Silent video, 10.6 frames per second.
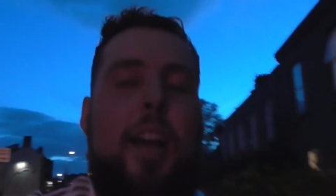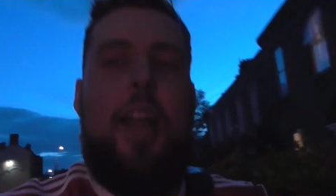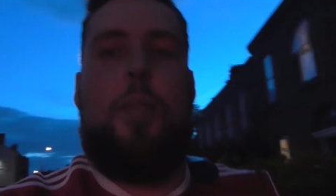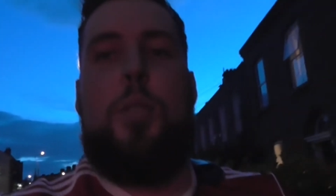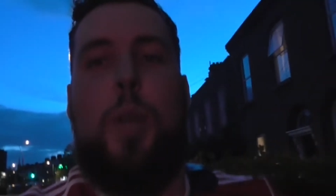
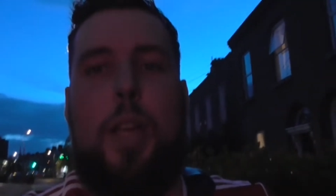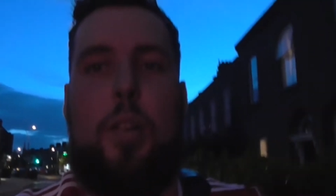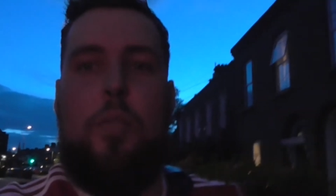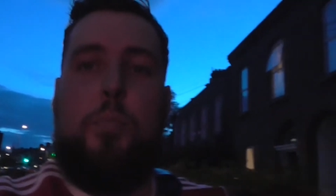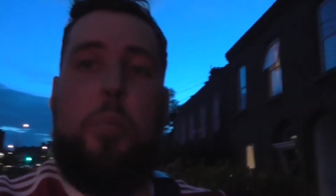And I was quick
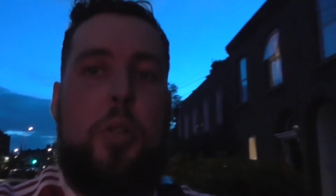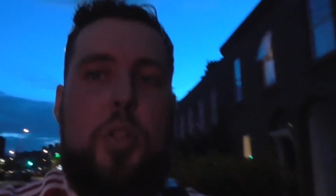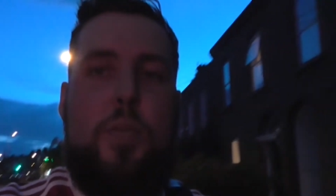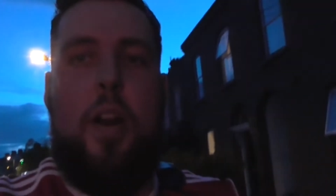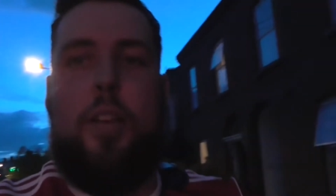enough,
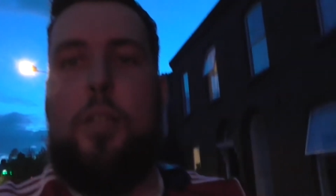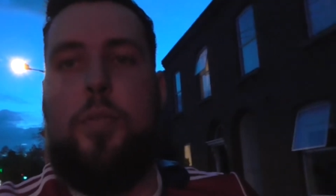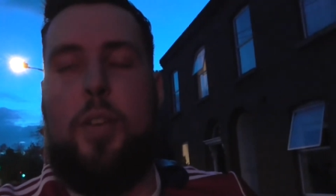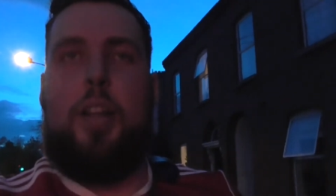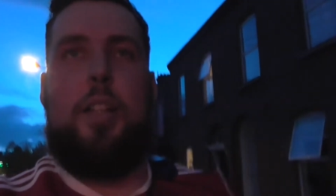but just very
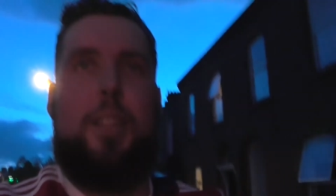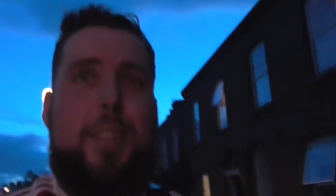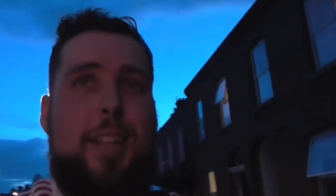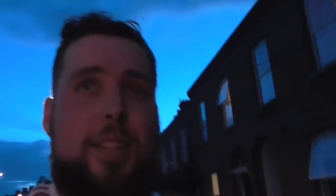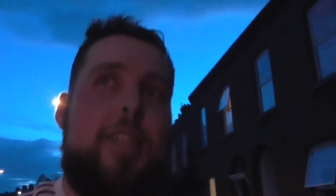unfair. Lots
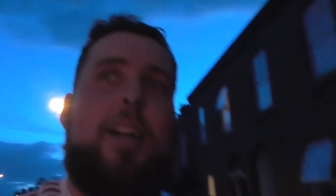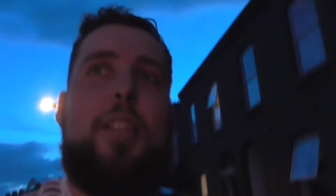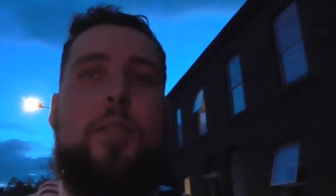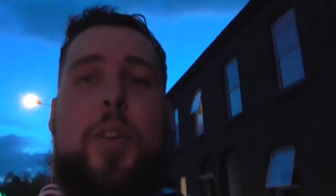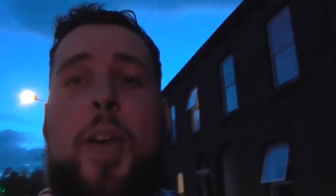of stitches,
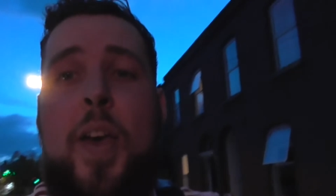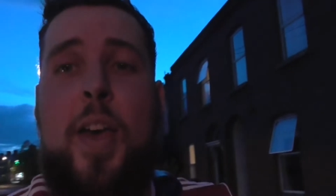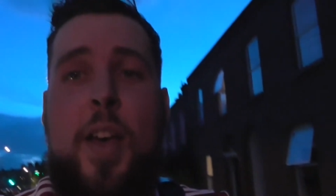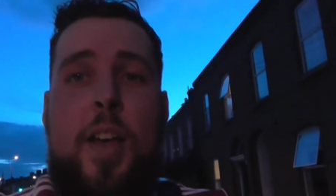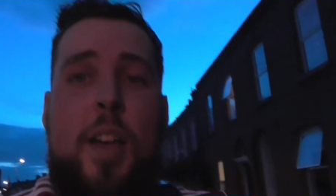lots of
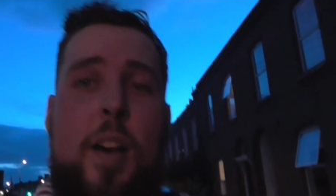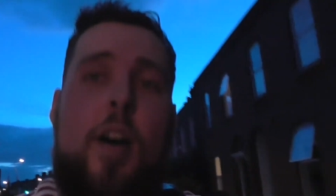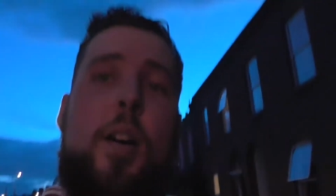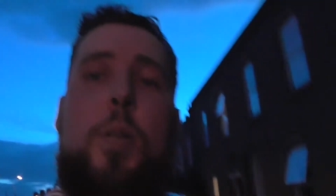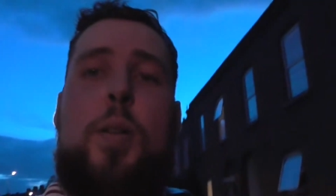
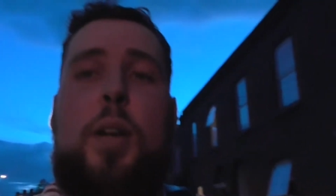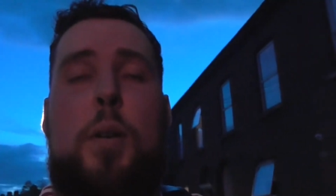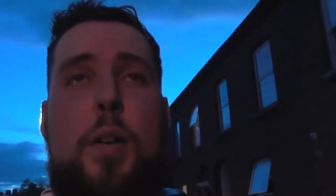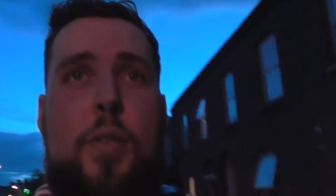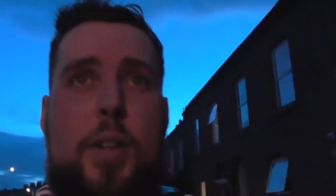oh, you
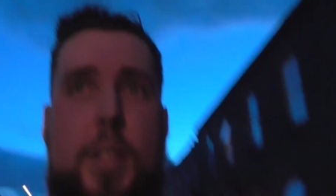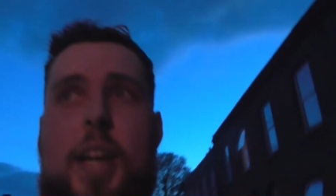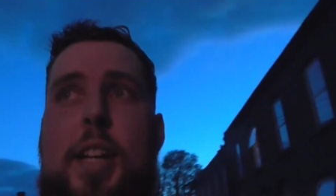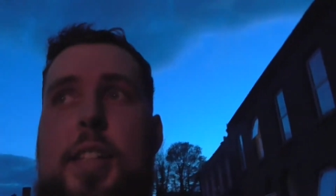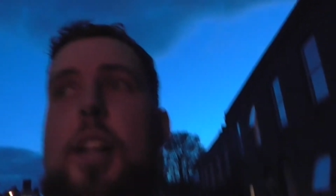go out for a second,